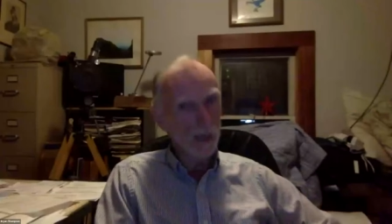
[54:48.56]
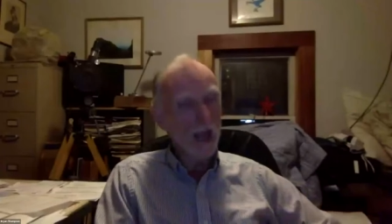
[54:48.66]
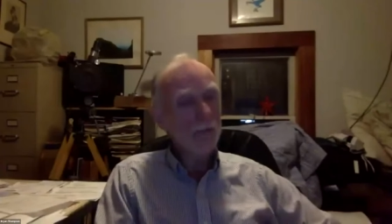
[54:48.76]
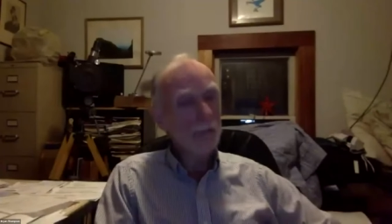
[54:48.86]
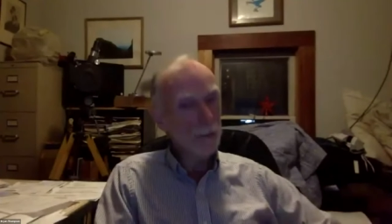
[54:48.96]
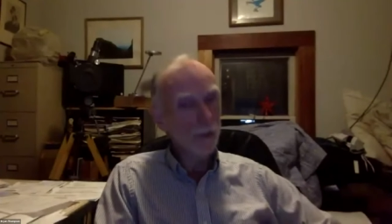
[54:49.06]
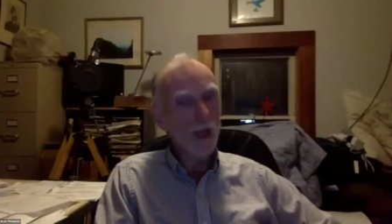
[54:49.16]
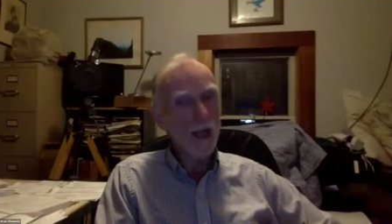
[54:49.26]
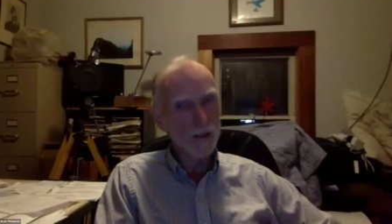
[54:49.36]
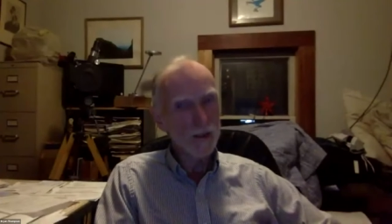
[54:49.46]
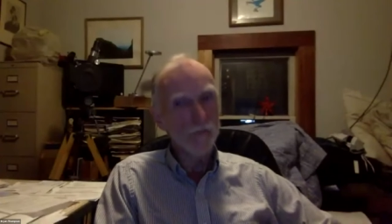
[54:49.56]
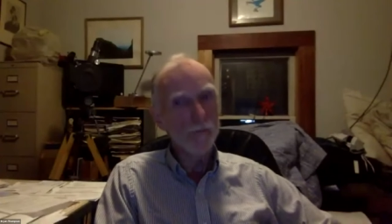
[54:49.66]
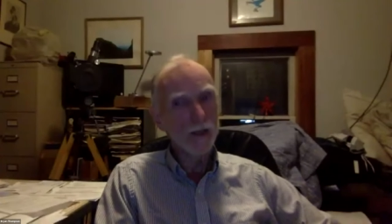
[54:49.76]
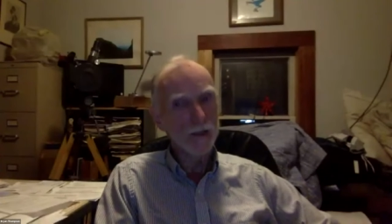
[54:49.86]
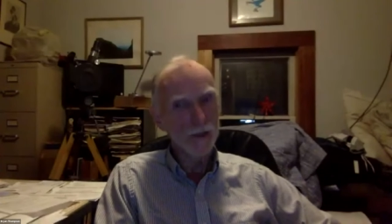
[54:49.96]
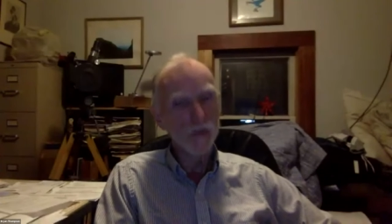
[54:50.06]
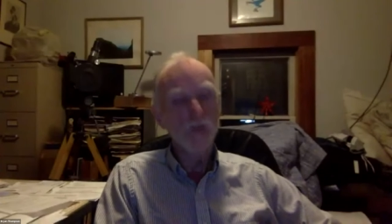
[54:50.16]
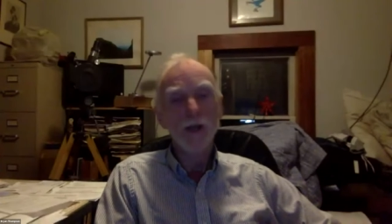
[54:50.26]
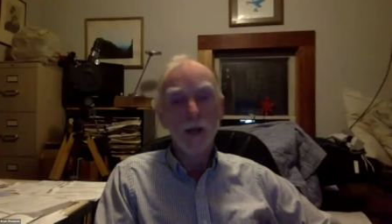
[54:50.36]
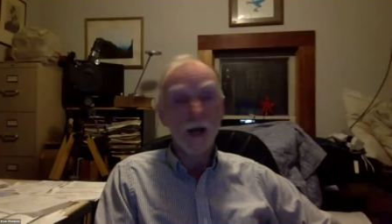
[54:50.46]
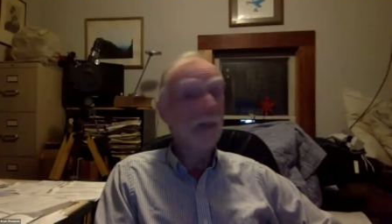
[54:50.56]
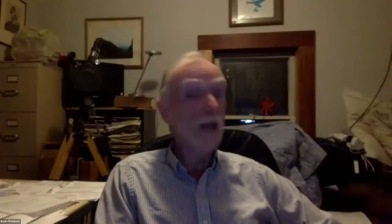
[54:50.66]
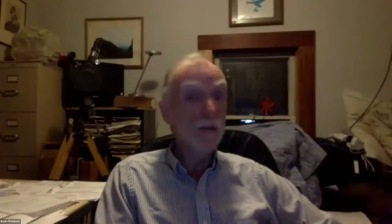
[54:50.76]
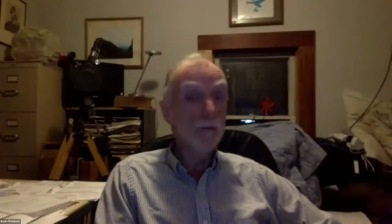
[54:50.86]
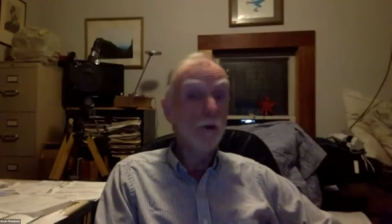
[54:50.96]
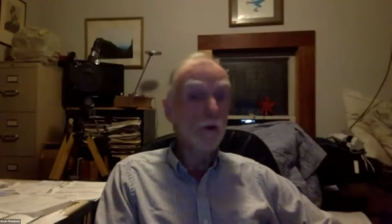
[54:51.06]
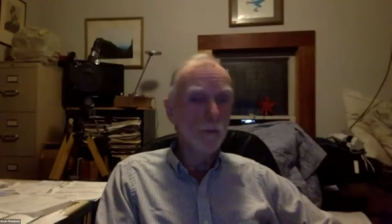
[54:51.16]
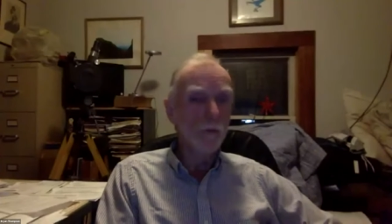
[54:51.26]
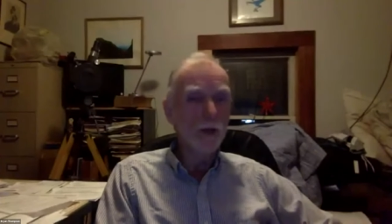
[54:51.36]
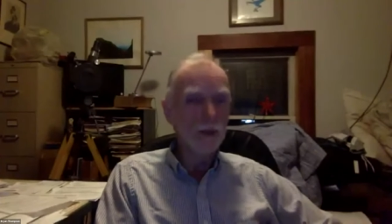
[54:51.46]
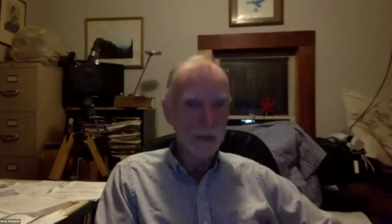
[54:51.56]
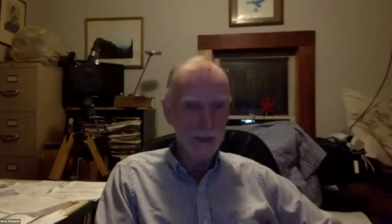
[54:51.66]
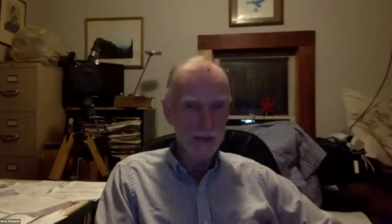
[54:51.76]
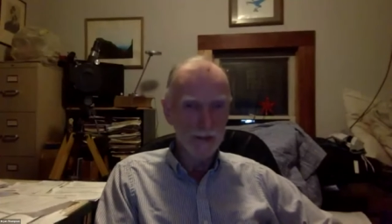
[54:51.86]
Black people had to have been here. a lot more than one day.